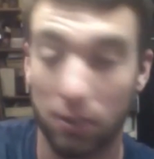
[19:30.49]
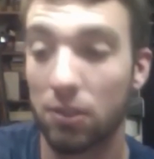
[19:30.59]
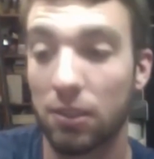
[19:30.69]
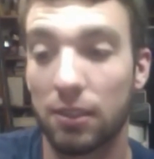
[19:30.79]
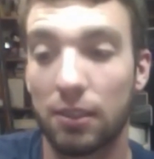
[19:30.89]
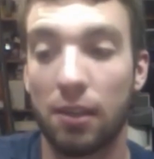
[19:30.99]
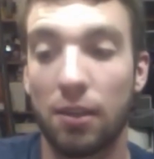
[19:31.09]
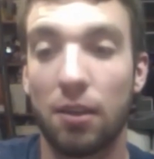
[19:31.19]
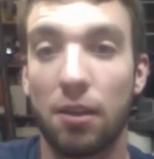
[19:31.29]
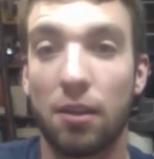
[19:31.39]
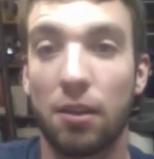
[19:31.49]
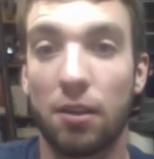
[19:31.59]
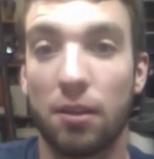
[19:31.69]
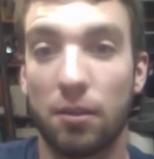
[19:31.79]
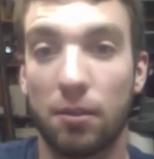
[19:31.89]
you just
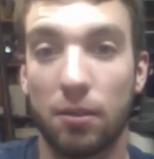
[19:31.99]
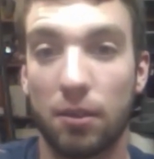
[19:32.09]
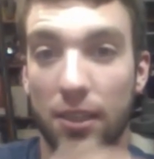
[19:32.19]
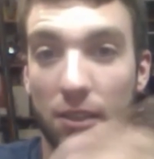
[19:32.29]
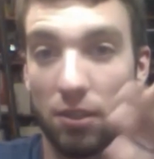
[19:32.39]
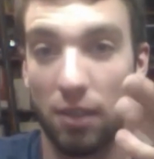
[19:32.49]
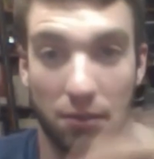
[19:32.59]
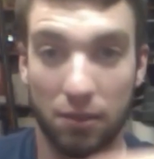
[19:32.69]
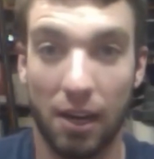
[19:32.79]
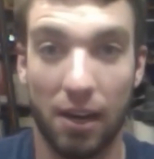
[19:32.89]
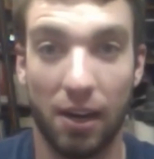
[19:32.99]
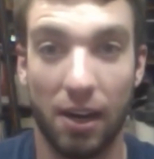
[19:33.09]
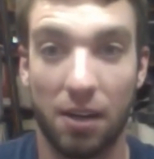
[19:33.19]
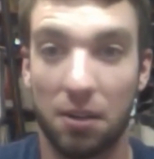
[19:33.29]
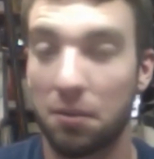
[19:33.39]
get yourself a soldering
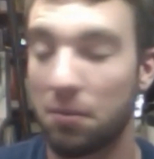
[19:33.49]
iron,